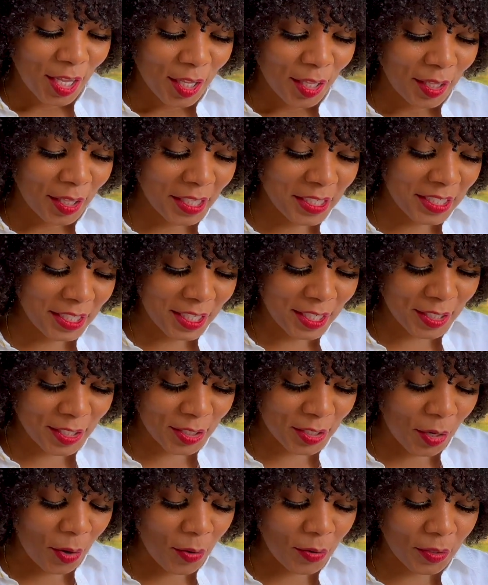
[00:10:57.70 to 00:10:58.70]
This is
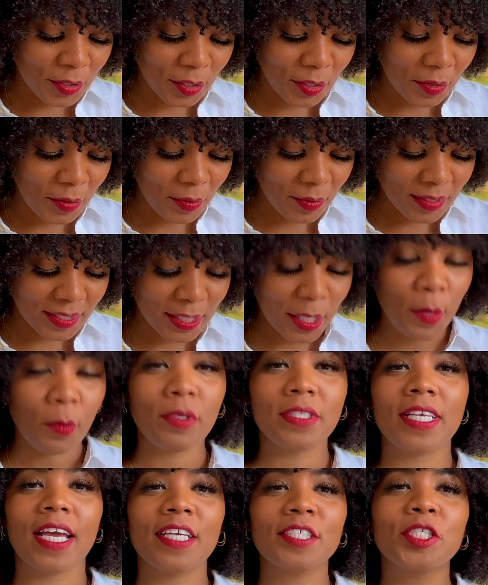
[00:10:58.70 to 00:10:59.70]
so cute. It
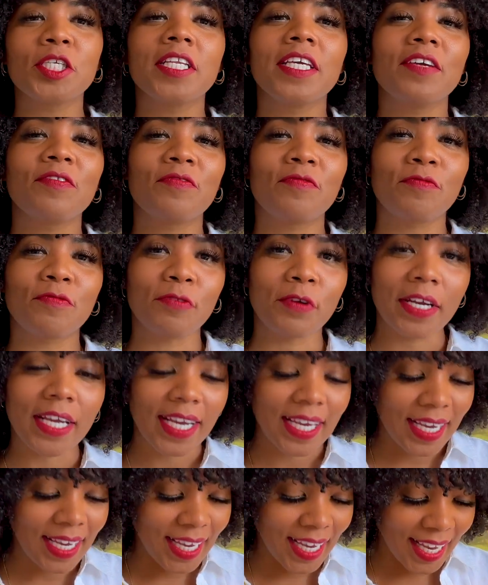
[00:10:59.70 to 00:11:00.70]
was actually
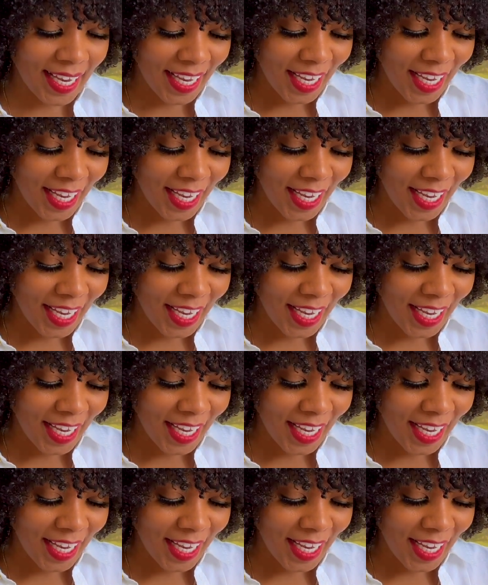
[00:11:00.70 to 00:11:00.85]
free,